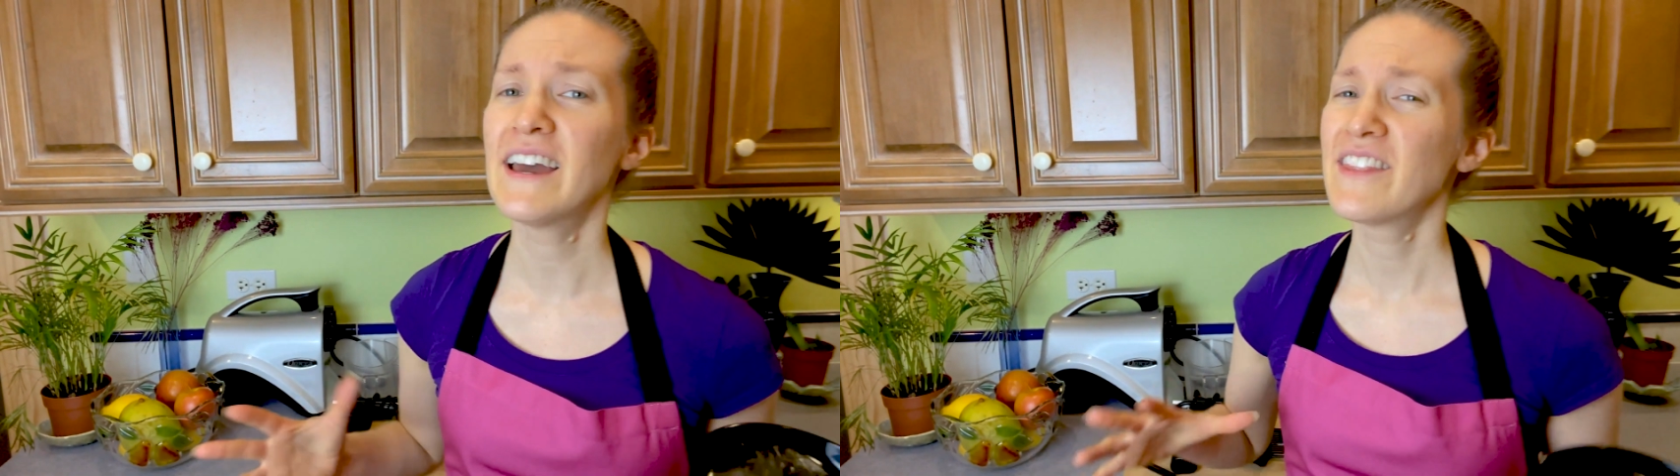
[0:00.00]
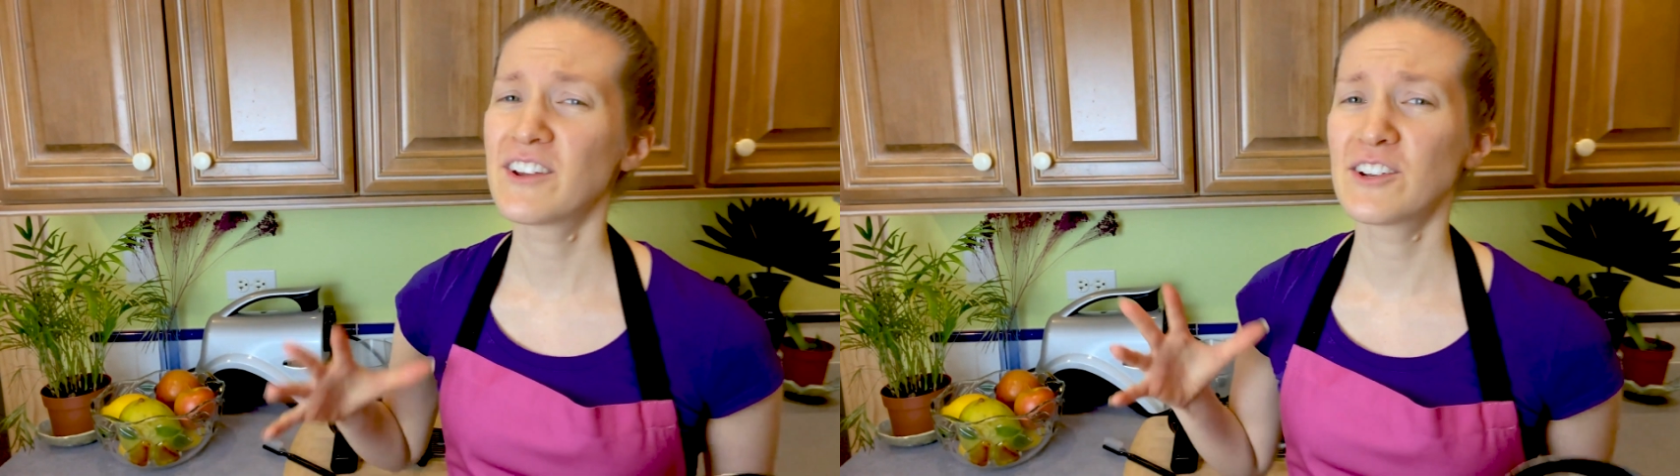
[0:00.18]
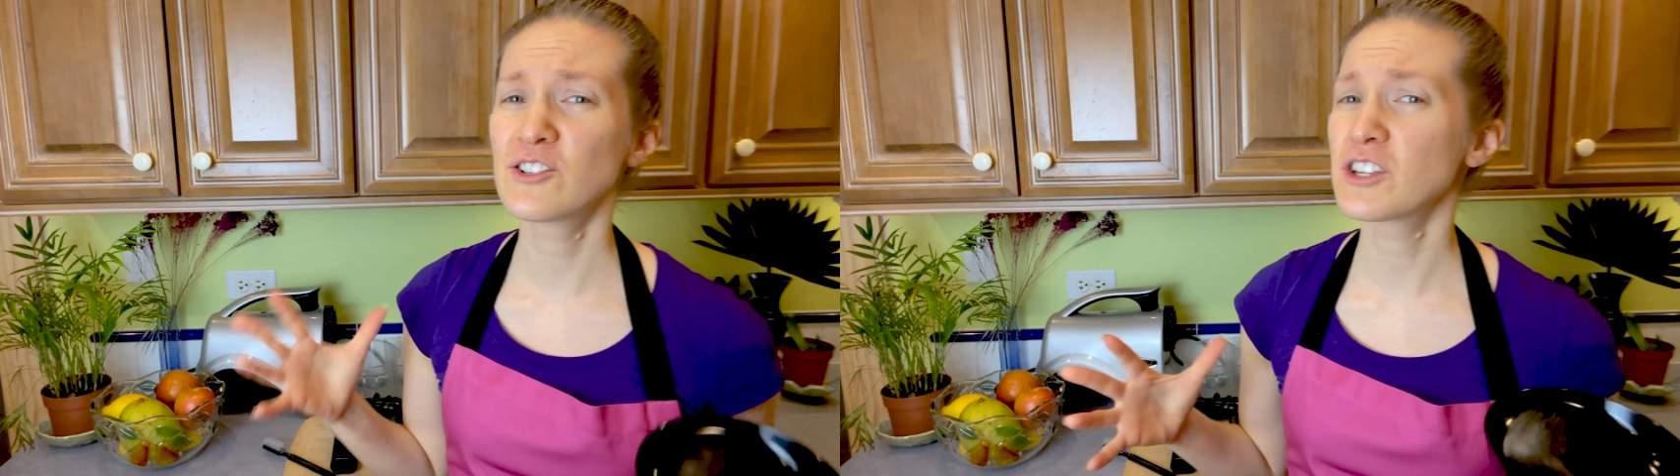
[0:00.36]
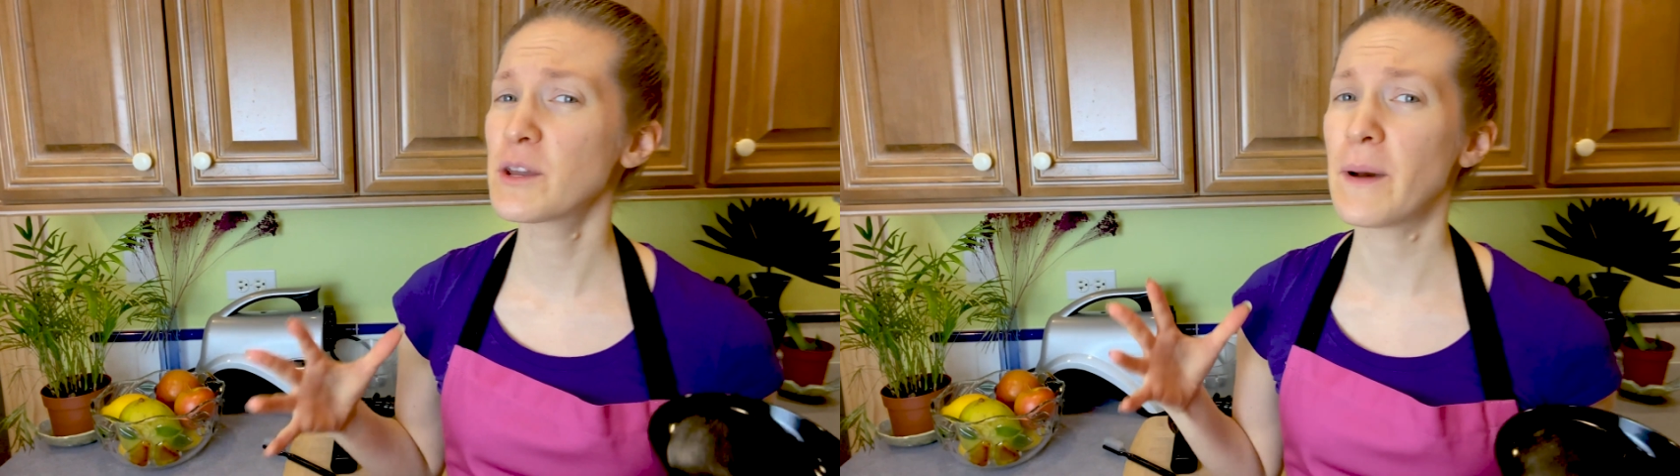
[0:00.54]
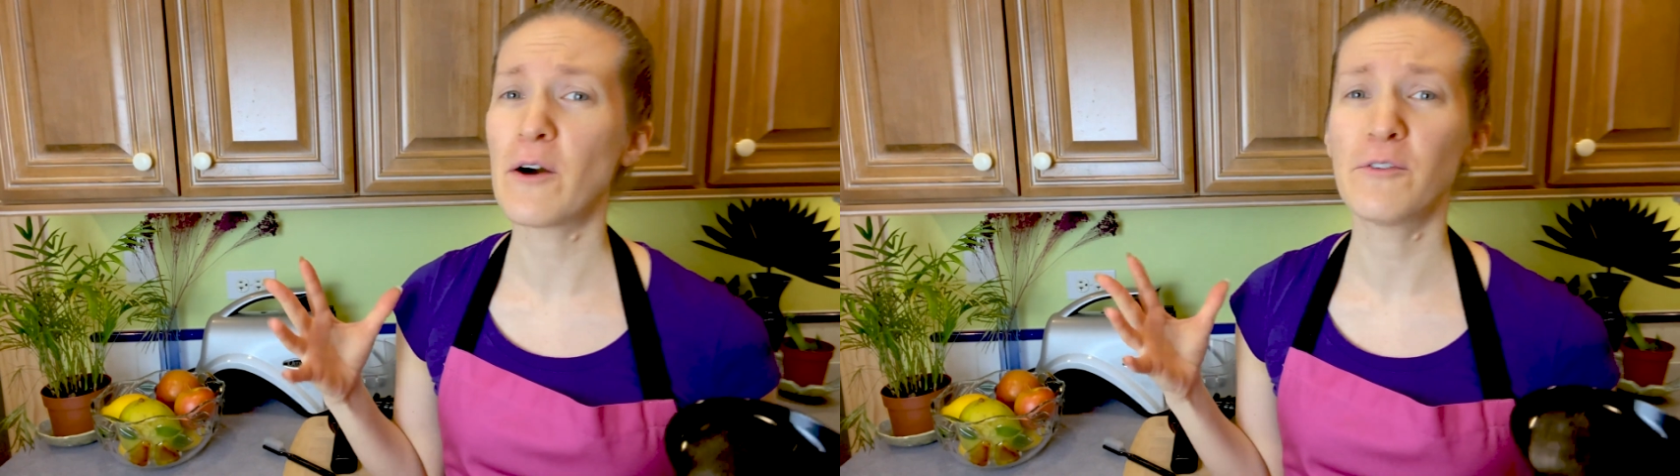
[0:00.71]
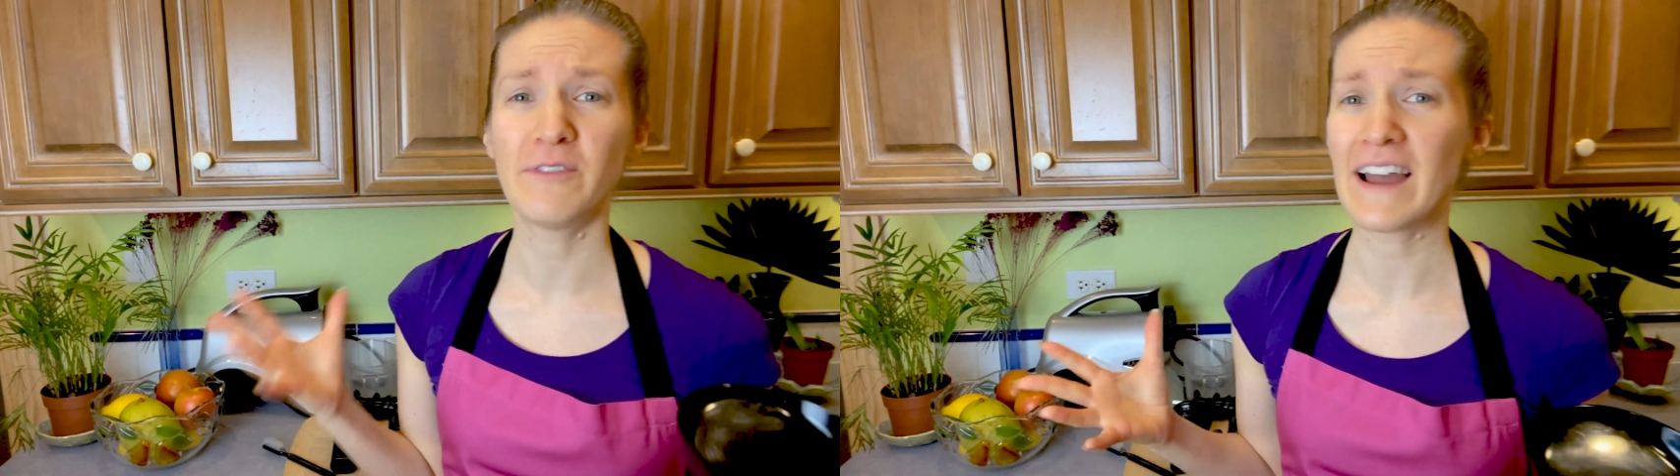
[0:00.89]
They're usually
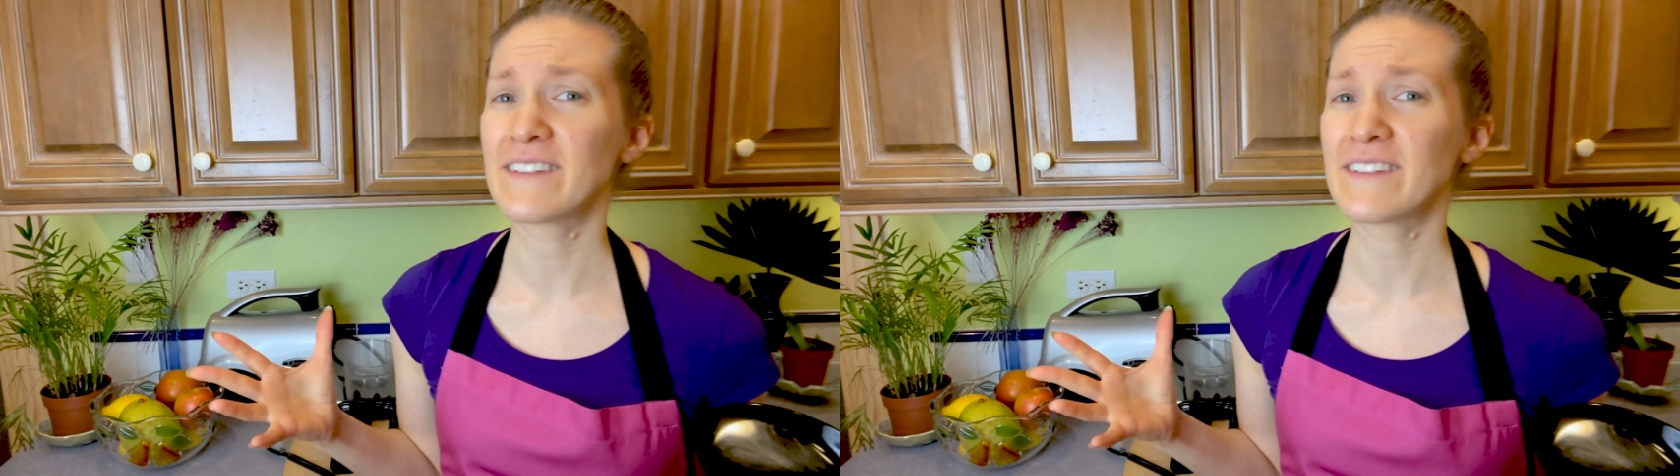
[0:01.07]
about 5